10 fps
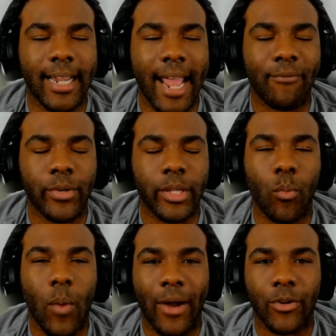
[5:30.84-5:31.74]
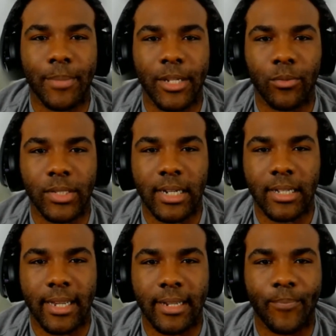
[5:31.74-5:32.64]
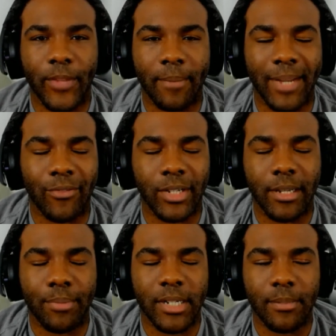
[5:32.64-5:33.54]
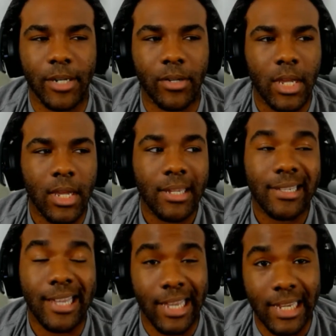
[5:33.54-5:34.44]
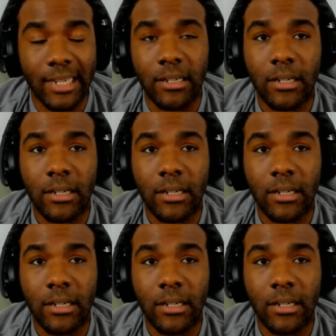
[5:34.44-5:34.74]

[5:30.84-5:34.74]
really wowed me. The ones that like I'm not really impressed about. King,